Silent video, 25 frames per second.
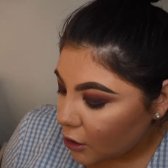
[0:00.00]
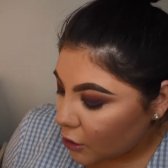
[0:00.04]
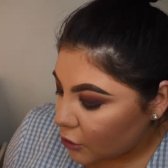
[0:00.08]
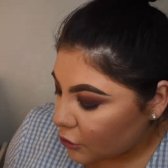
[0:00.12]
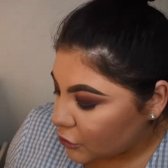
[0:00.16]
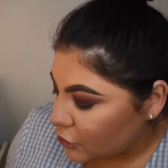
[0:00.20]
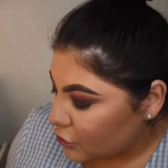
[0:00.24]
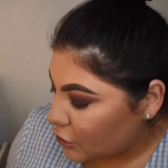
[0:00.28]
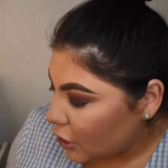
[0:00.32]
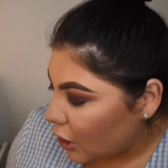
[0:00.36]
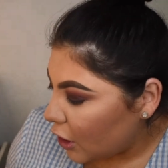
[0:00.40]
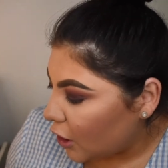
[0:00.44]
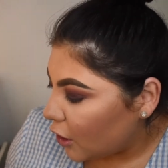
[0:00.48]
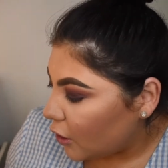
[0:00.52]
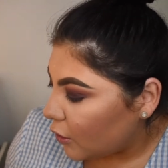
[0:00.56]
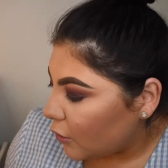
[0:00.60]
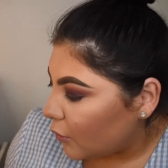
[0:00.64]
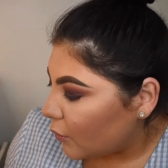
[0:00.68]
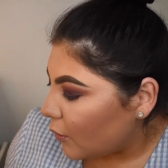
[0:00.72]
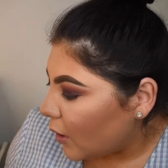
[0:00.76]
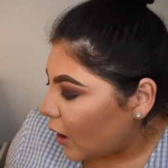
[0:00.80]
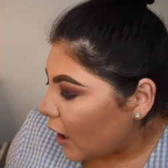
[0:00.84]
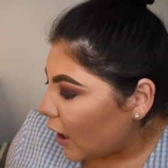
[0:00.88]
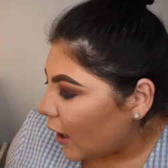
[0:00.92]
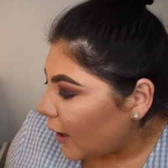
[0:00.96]

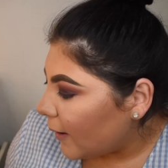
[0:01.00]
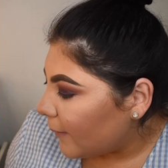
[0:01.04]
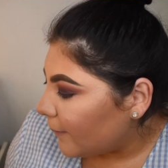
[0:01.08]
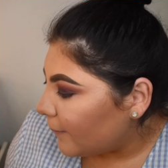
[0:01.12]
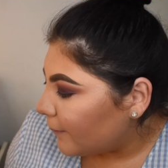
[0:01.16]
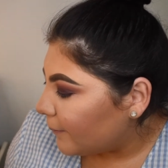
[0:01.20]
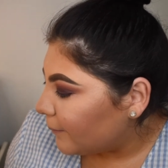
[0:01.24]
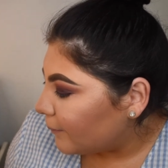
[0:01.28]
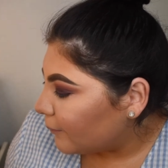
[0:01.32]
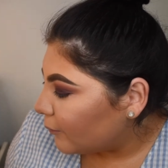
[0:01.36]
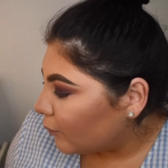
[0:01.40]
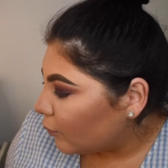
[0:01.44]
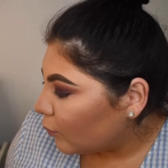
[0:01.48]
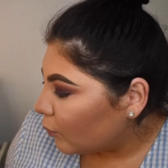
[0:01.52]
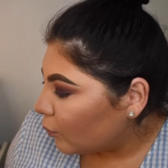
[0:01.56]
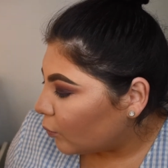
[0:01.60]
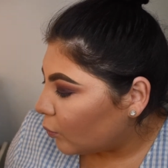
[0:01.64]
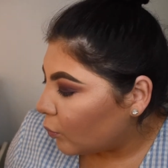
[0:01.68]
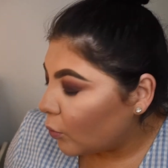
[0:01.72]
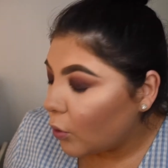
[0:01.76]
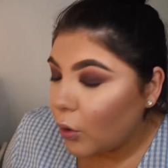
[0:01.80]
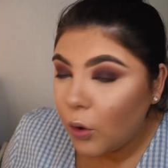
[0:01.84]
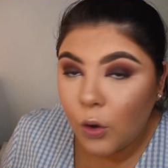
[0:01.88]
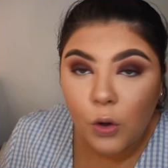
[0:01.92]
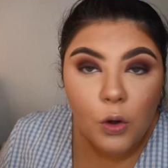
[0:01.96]
So
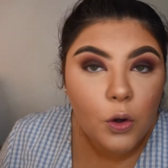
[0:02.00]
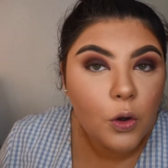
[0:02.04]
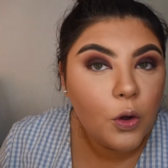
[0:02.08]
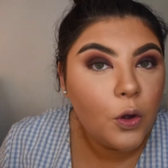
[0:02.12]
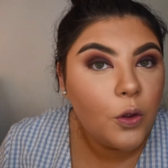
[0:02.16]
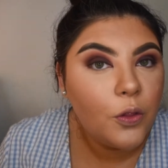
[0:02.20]
what